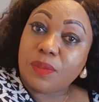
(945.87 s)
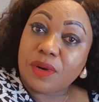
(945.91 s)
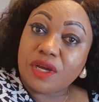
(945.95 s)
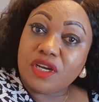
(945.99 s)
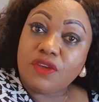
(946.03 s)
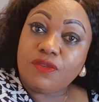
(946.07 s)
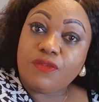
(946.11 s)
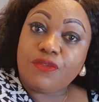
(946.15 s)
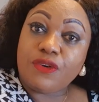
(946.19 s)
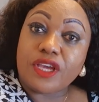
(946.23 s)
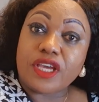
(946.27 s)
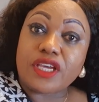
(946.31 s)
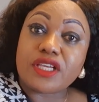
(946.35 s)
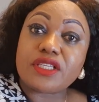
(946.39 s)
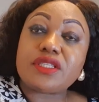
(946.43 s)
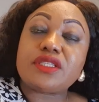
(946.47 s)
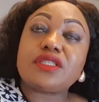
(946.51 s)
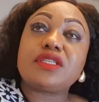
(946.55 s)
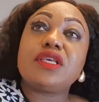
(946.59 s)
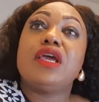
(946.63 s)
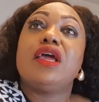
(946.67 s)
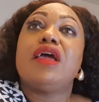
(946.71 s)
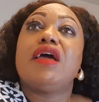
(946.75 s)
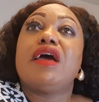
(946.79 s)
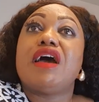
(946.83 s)

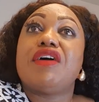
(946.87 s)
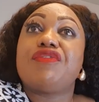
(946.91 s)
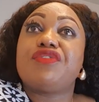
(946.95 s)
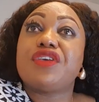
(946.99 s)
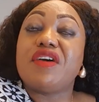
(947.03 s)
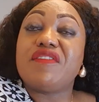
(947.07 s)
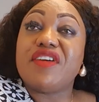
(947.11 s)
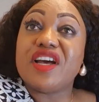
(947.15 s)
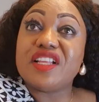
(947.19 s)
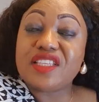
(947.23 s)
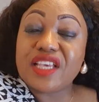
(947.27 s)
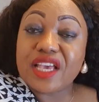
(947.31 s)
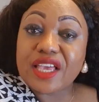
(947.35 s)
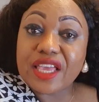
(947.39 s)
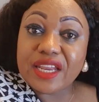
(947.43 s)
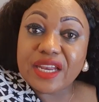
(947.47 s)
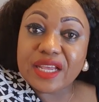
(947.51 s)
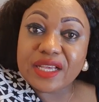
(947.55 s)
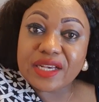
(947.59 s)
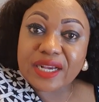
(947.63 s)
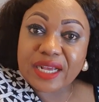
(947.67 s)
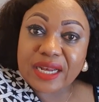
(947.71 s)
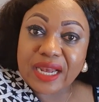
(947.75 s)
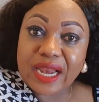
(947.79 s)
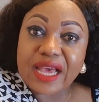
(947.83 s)
Boniface, have you ever taken
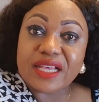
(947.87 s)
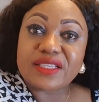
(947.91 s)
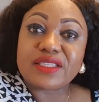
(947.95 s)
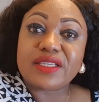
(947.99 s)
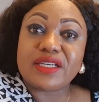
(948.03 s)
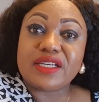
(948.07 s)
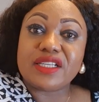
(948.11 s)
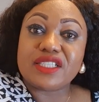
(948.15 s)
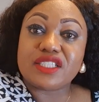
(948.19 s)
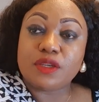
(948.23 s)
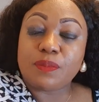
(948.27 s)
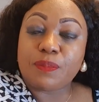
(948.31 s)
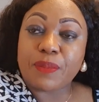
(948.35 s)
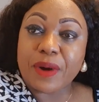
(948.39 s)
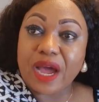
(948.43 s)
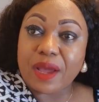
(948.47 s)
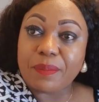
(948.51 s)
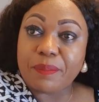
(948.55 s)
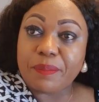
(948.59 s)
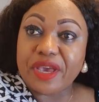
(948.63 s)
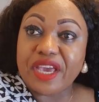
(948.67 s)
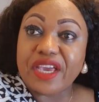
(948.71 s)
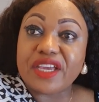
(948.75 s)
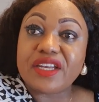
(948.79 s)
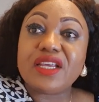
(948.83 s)
a class in his
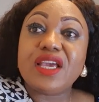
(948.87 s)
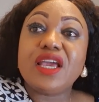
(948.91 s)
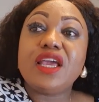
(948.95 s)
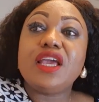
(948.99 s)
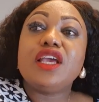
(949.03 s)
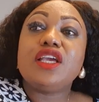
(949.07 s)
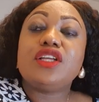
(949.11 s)
department?